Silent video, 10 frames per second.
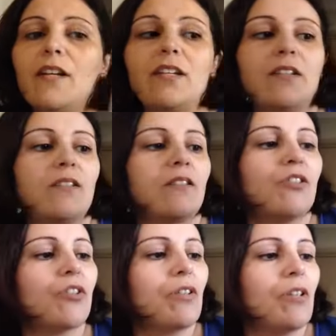and I
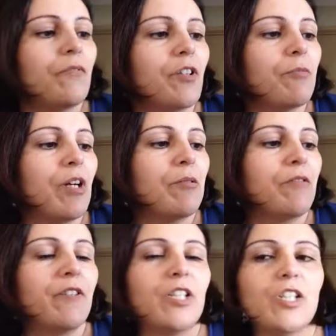should hopefully be able to
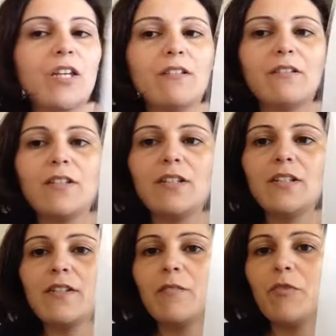finish that in the
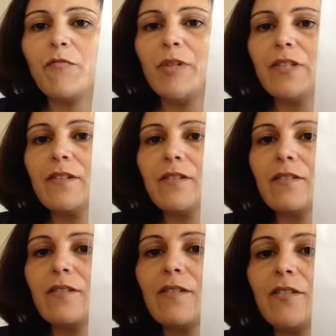next couple of months.
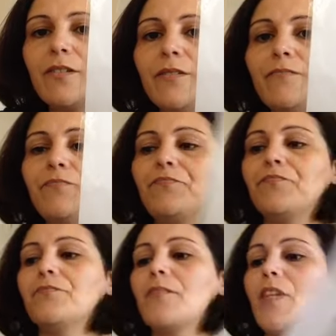So
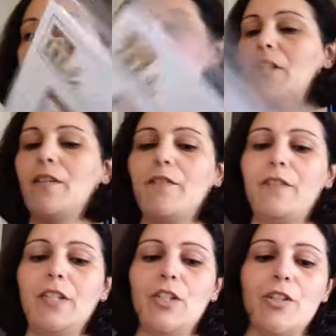that'll be another
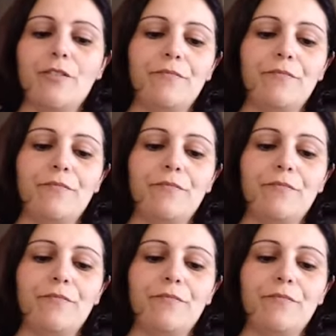finish.